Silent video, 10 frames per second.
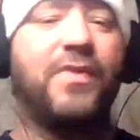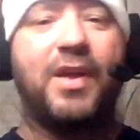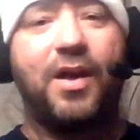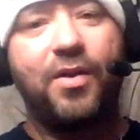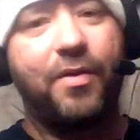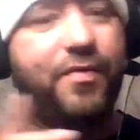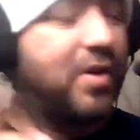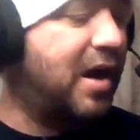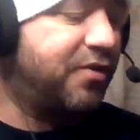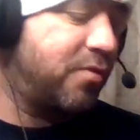I don't know if you
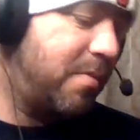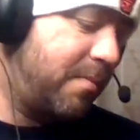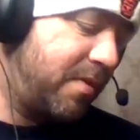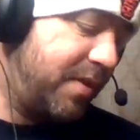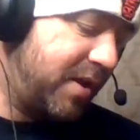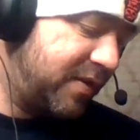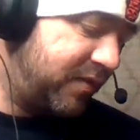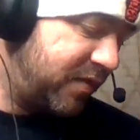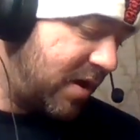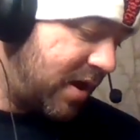guys remember
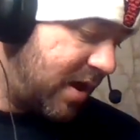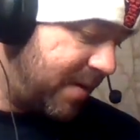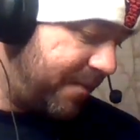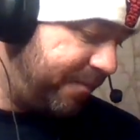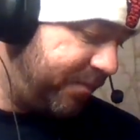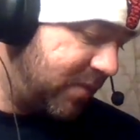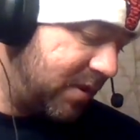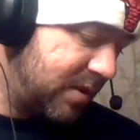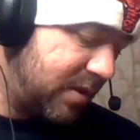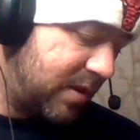this. I
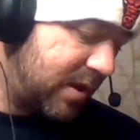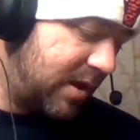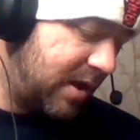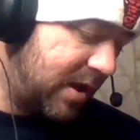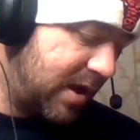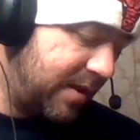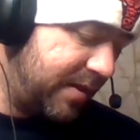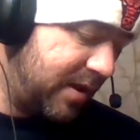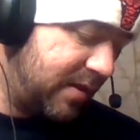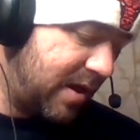
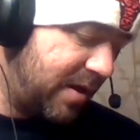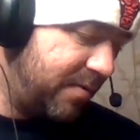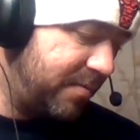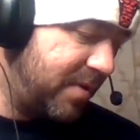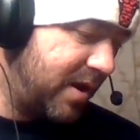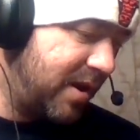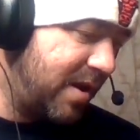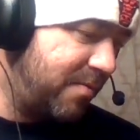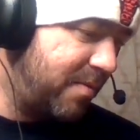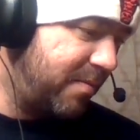
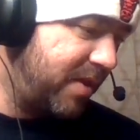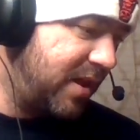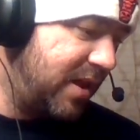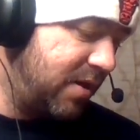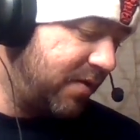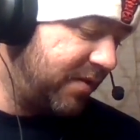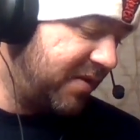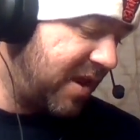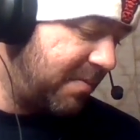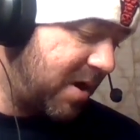can't remember the year this
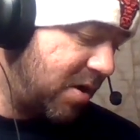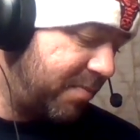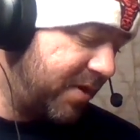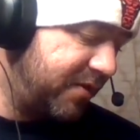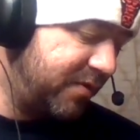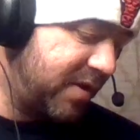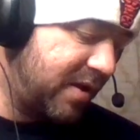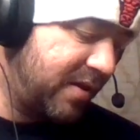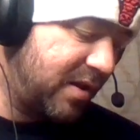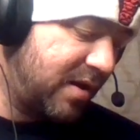came out, but it's
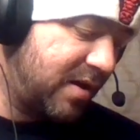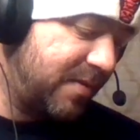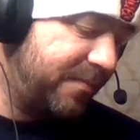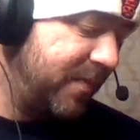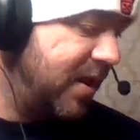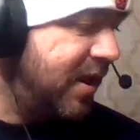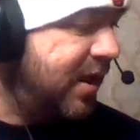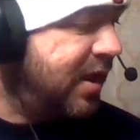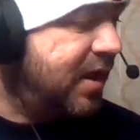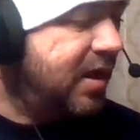the
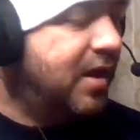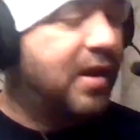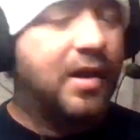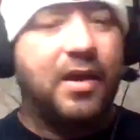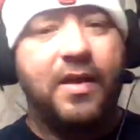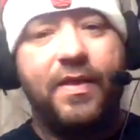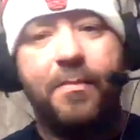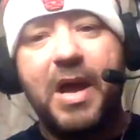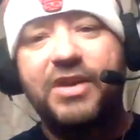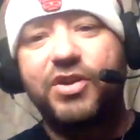
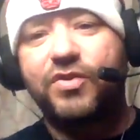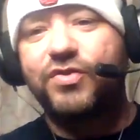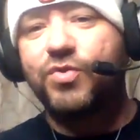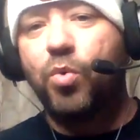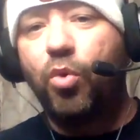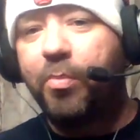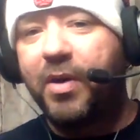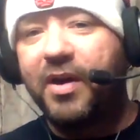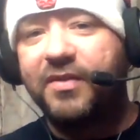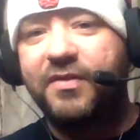Magic School
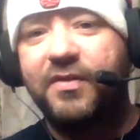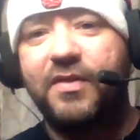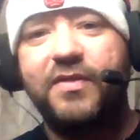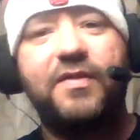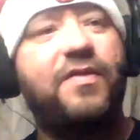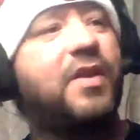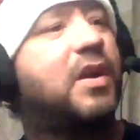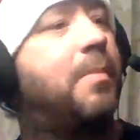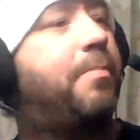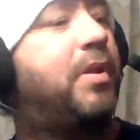Bus. This is the
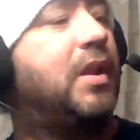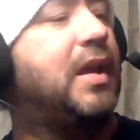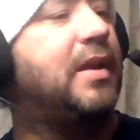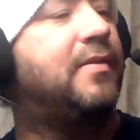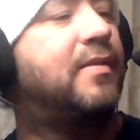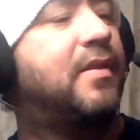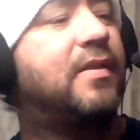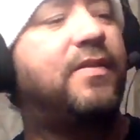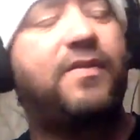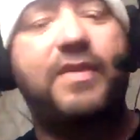complete
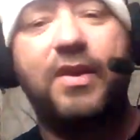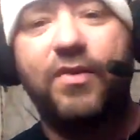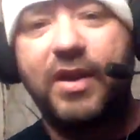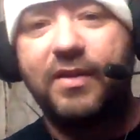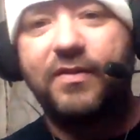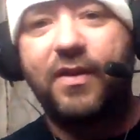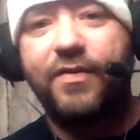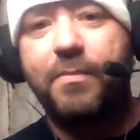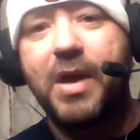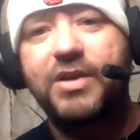series of
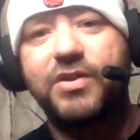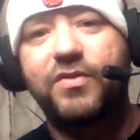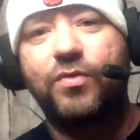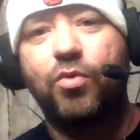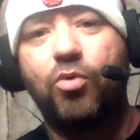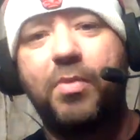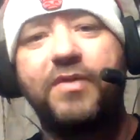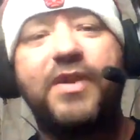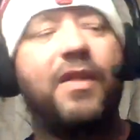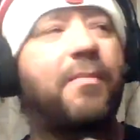the Magic School
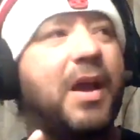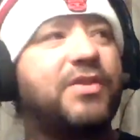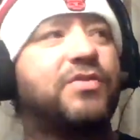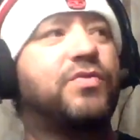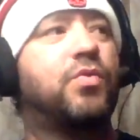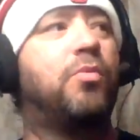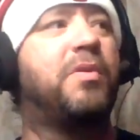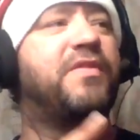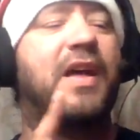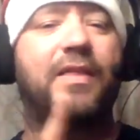Bus. Now, the Magic School
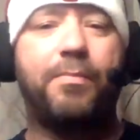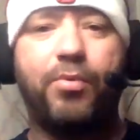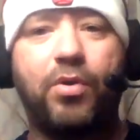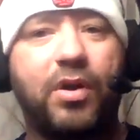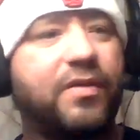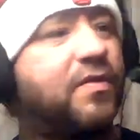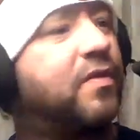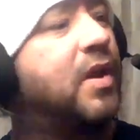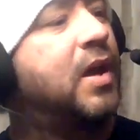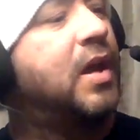Bus had the books.
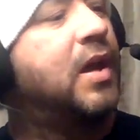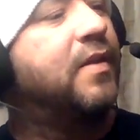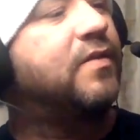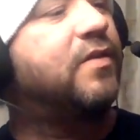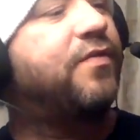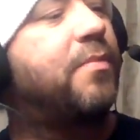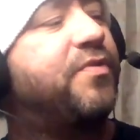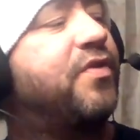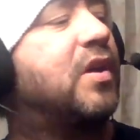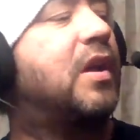This is from
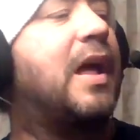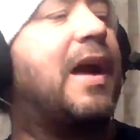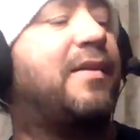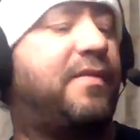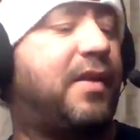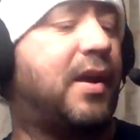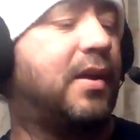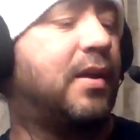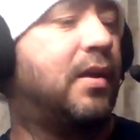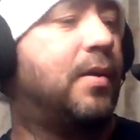
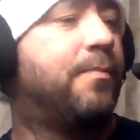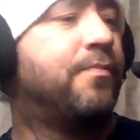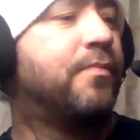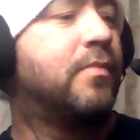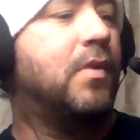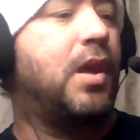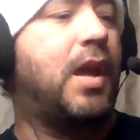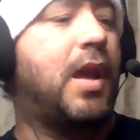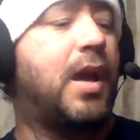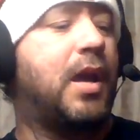Scholastic,
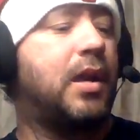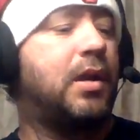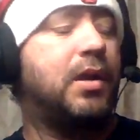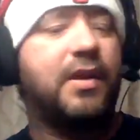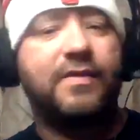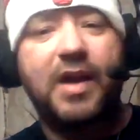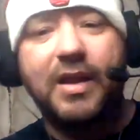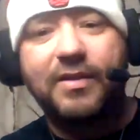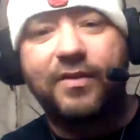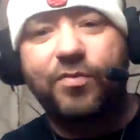and it's
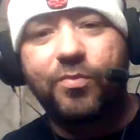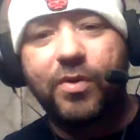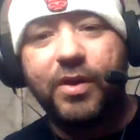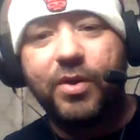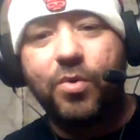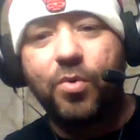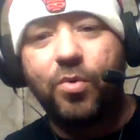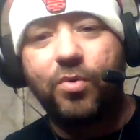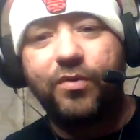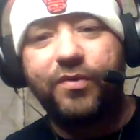got this really
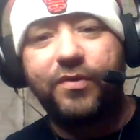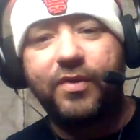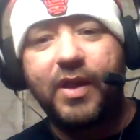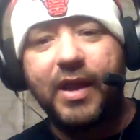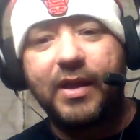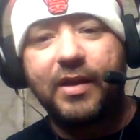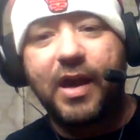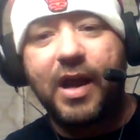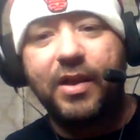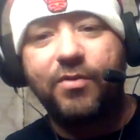cool, like,
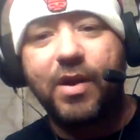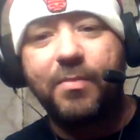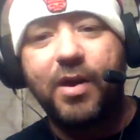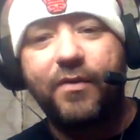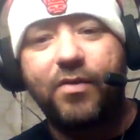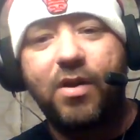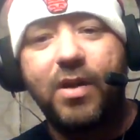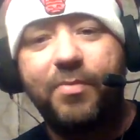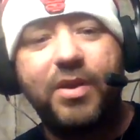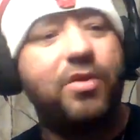hologram cover on
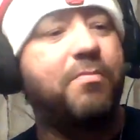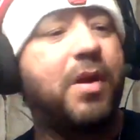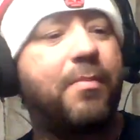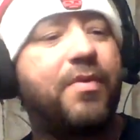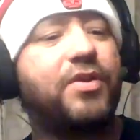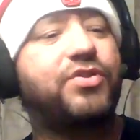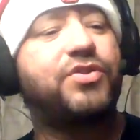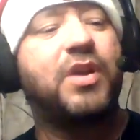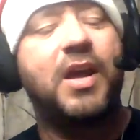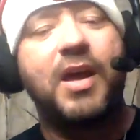it. But you remember the
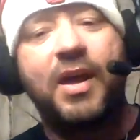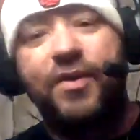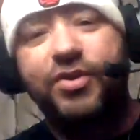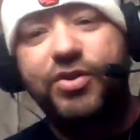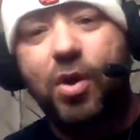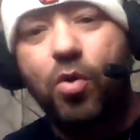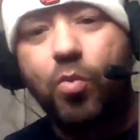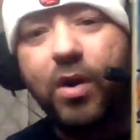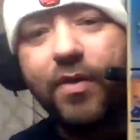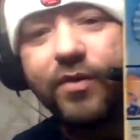show
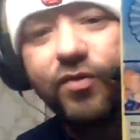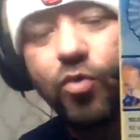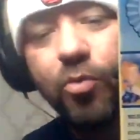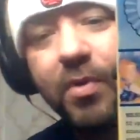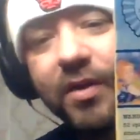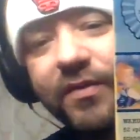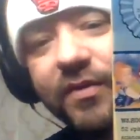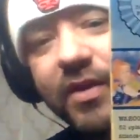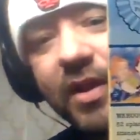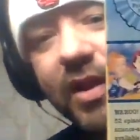where the school bus
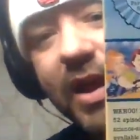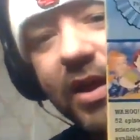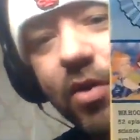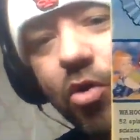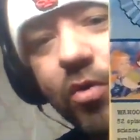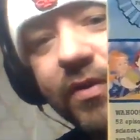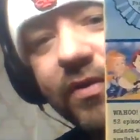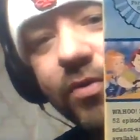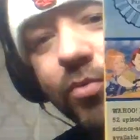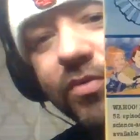can, like, go in
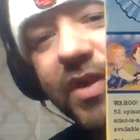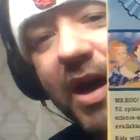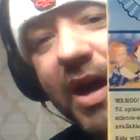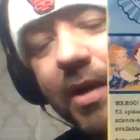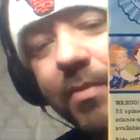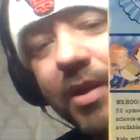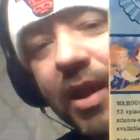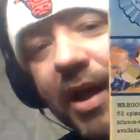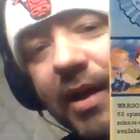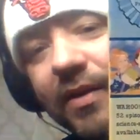through time, and,
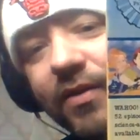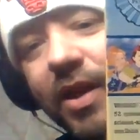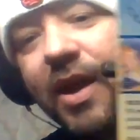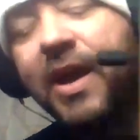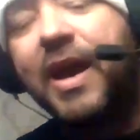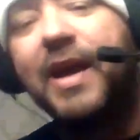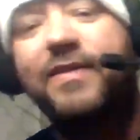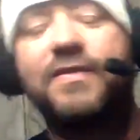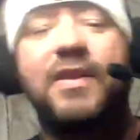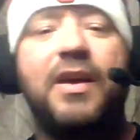like,
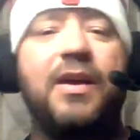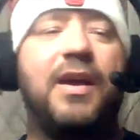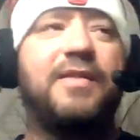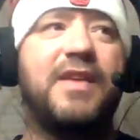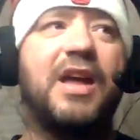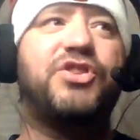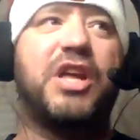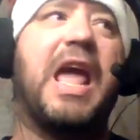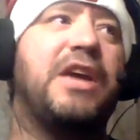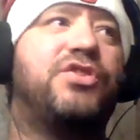it's
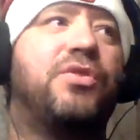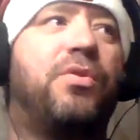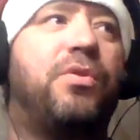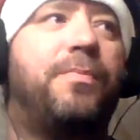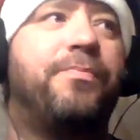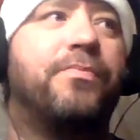educational.